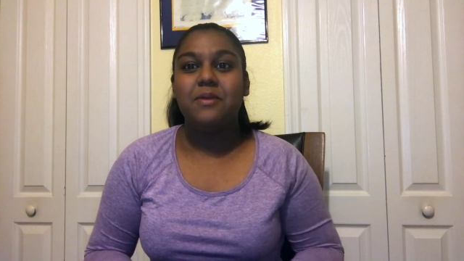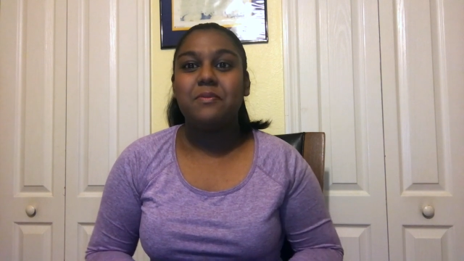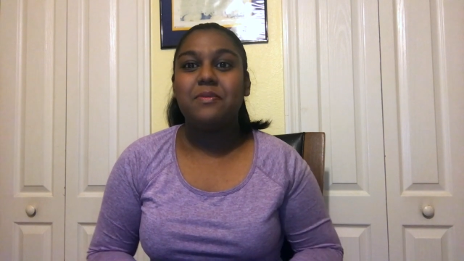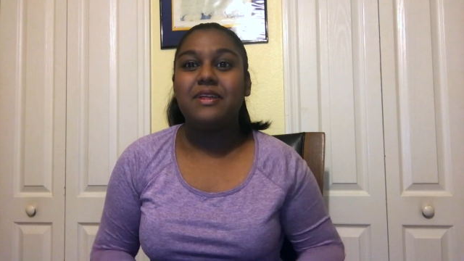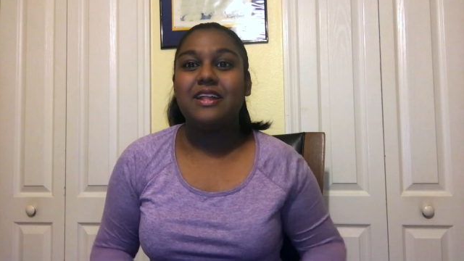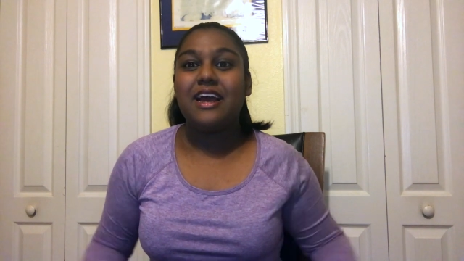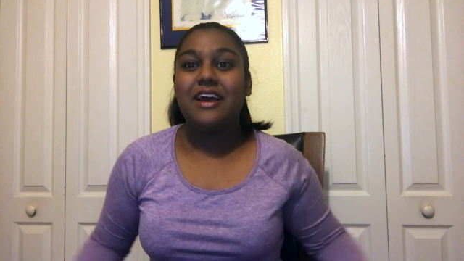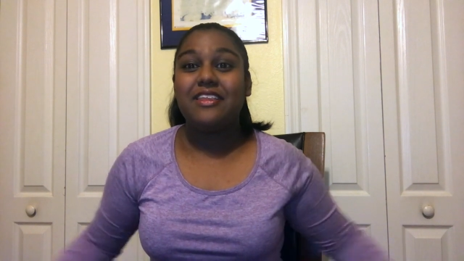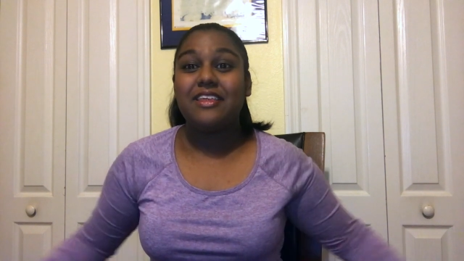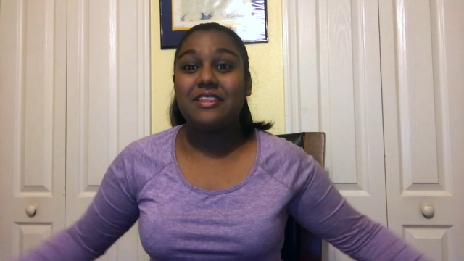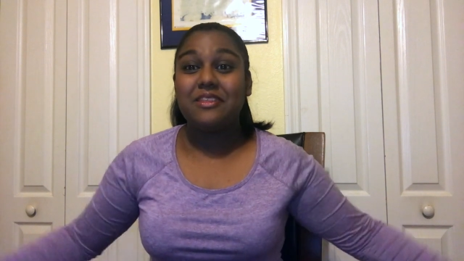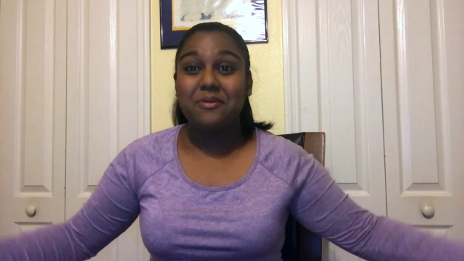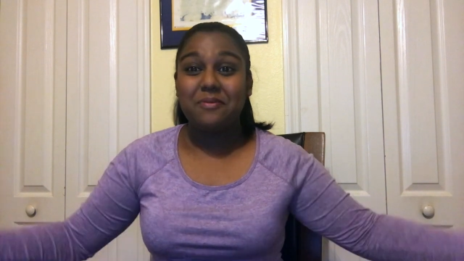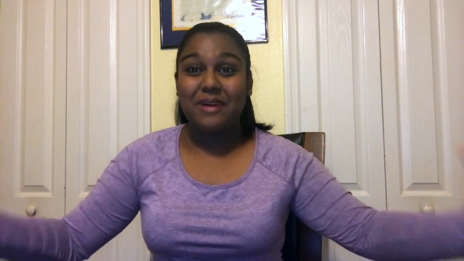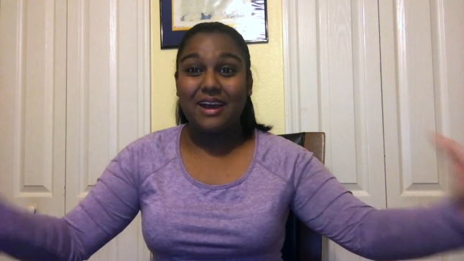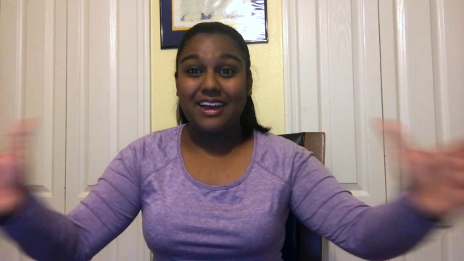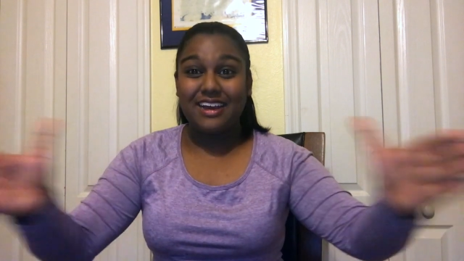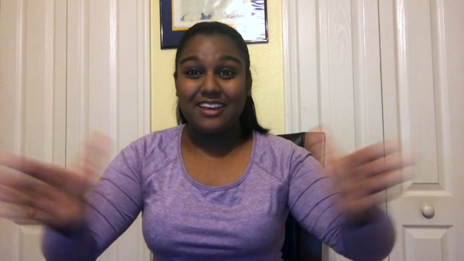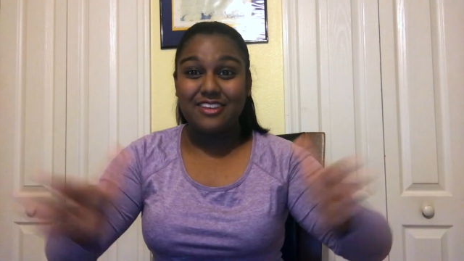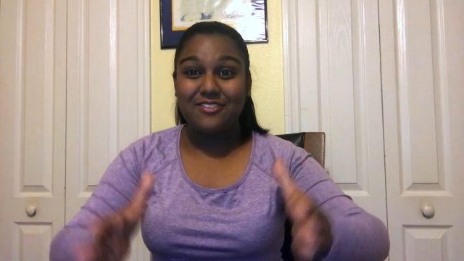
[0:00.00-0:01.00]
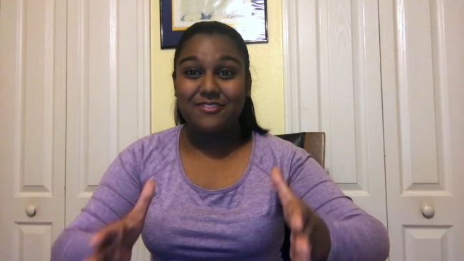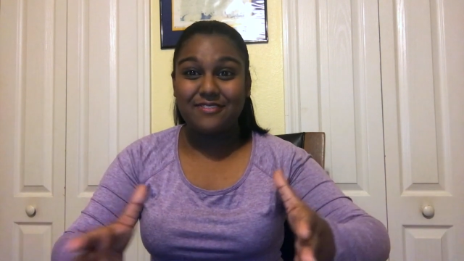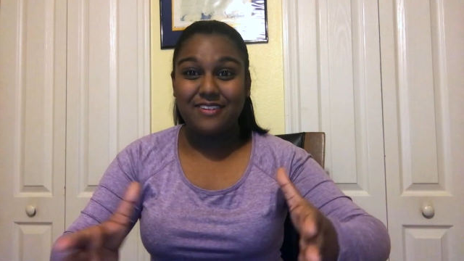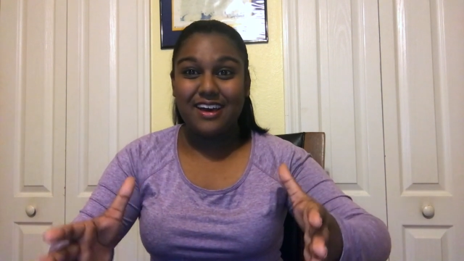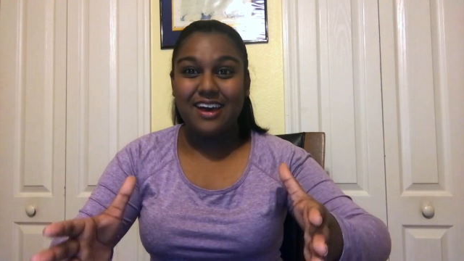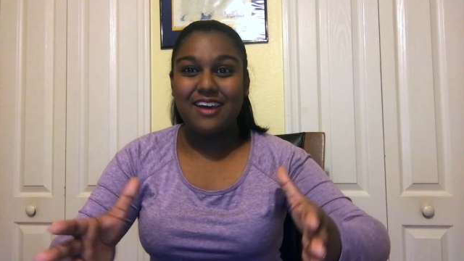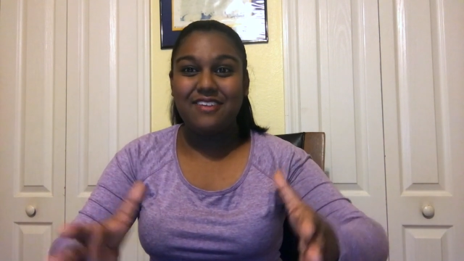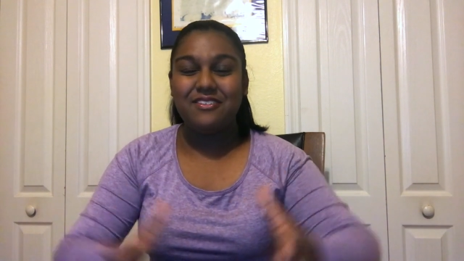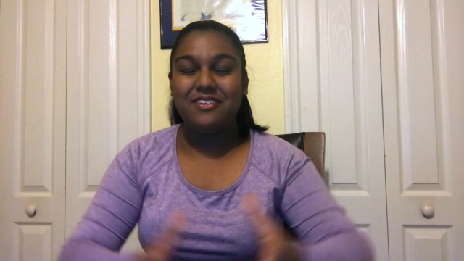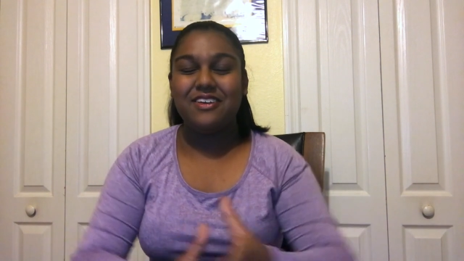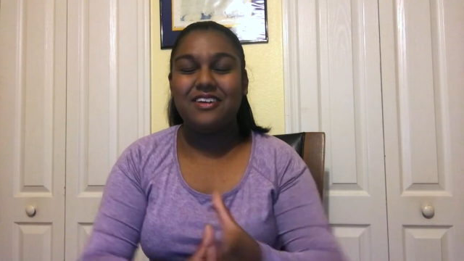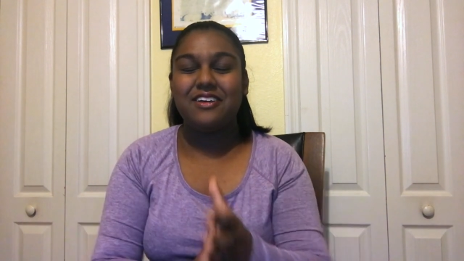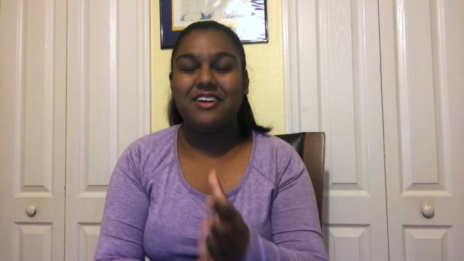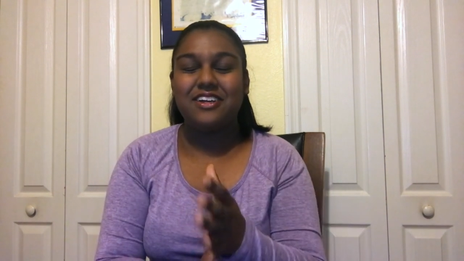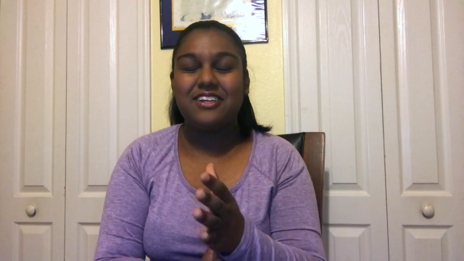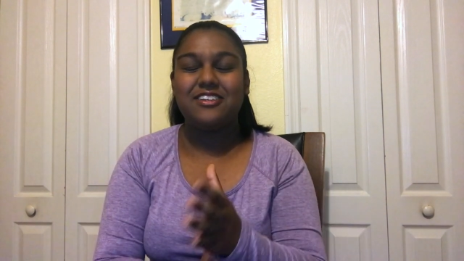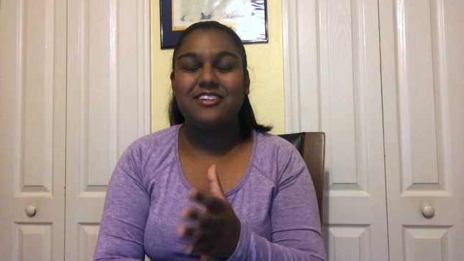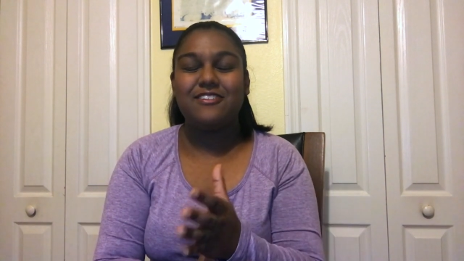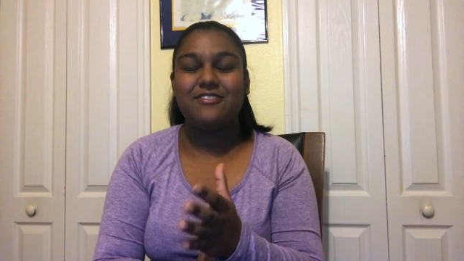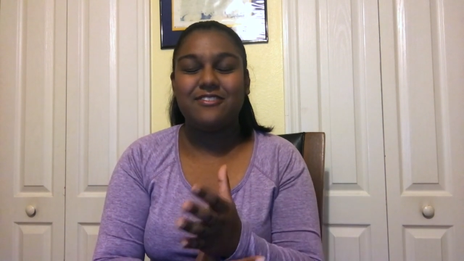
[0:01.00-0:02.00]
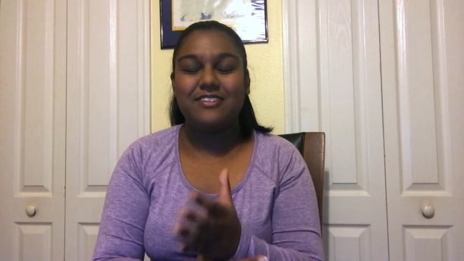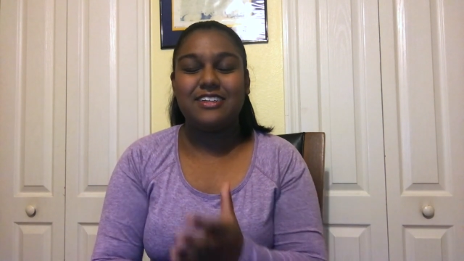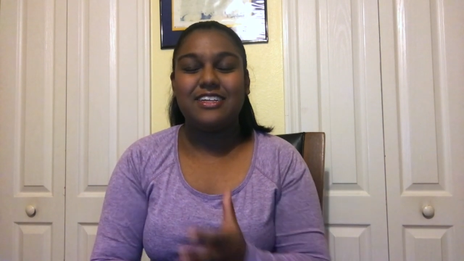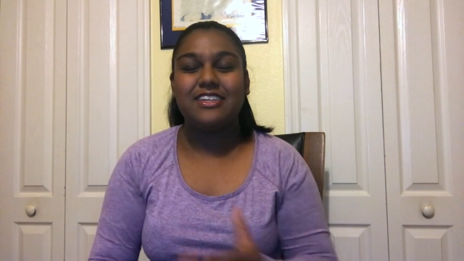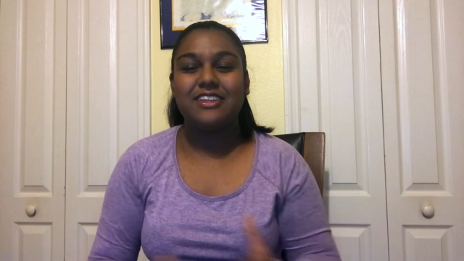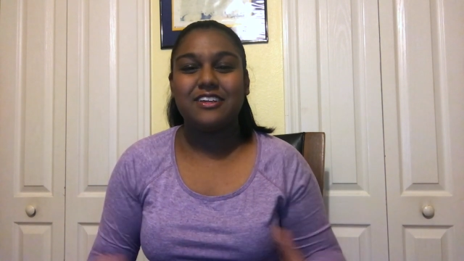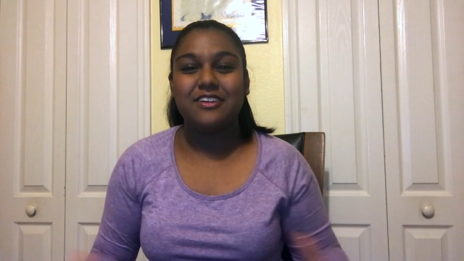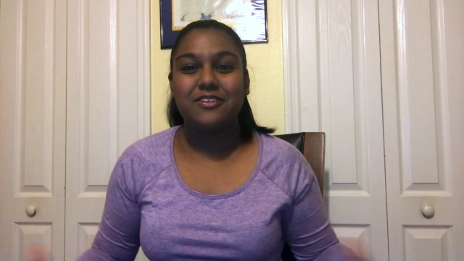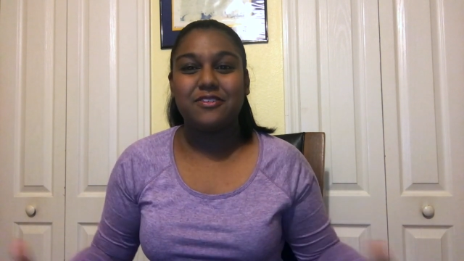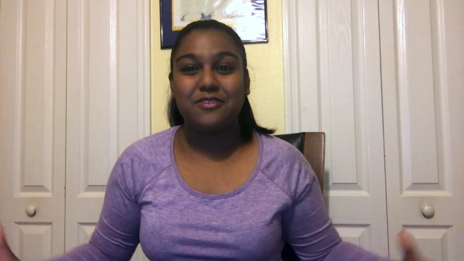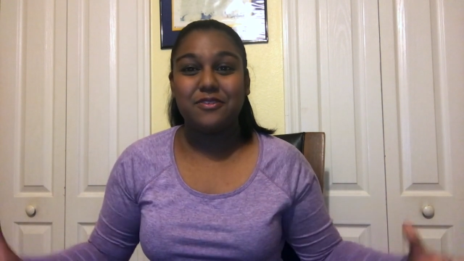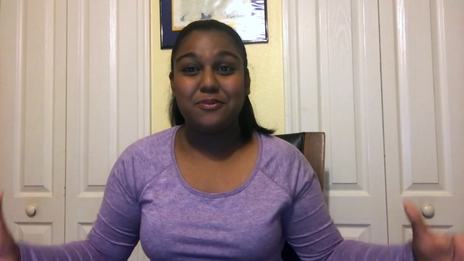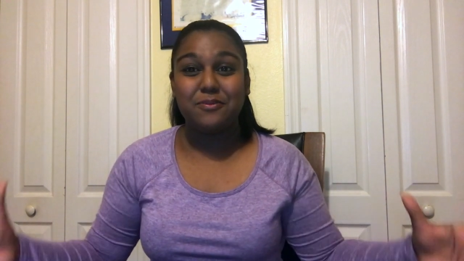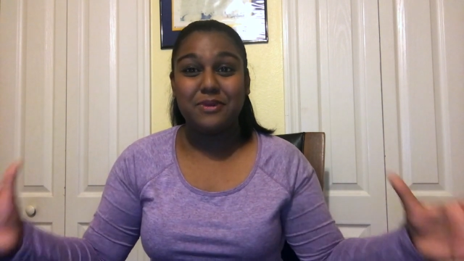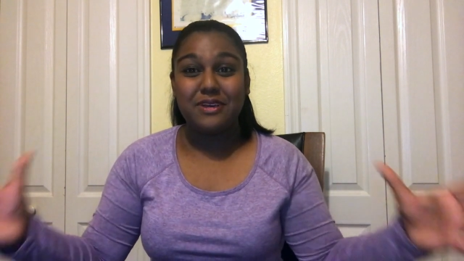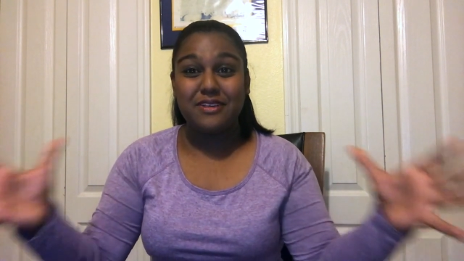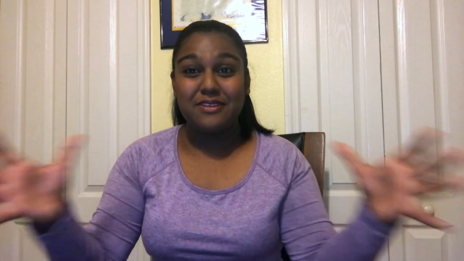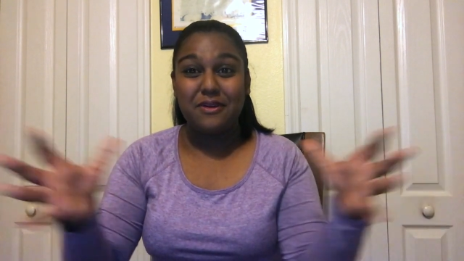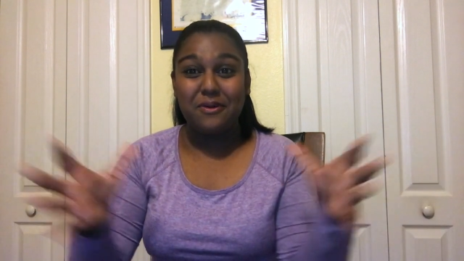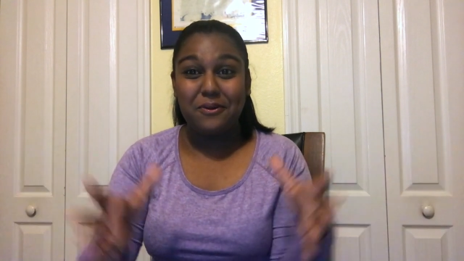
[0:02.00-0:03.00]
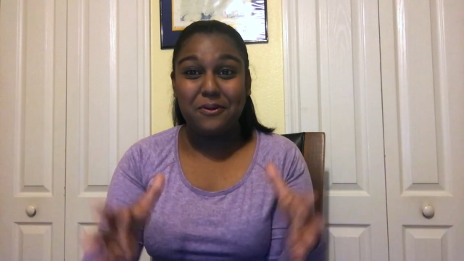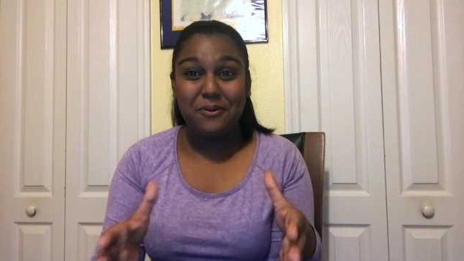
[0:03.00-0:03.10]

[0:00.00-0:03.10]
but now that they're back as five you can actually feel like the group is